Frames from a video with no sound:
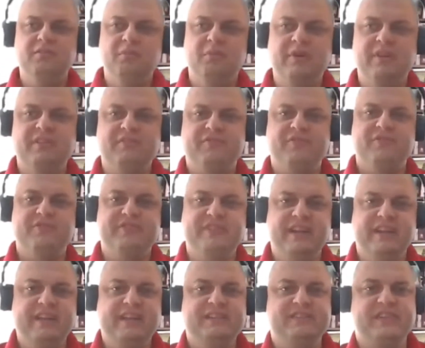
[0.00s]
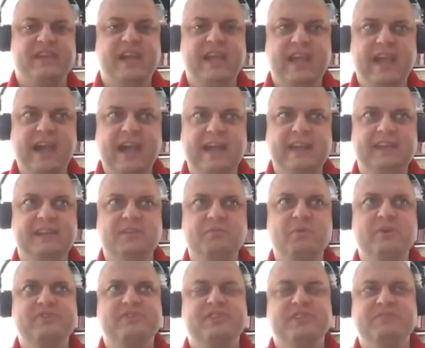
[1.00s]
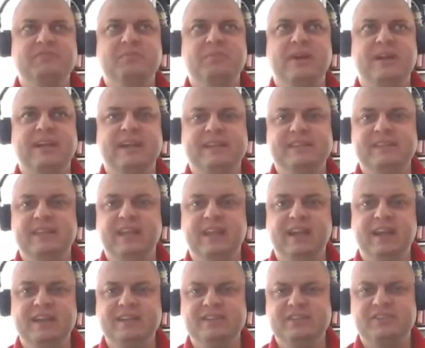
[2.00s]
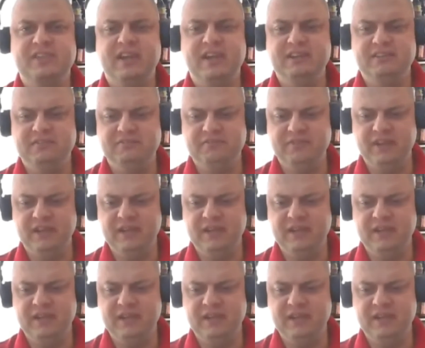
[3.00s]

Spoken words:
of the first ideas I had, and it wasn't even my idea, I just kind of...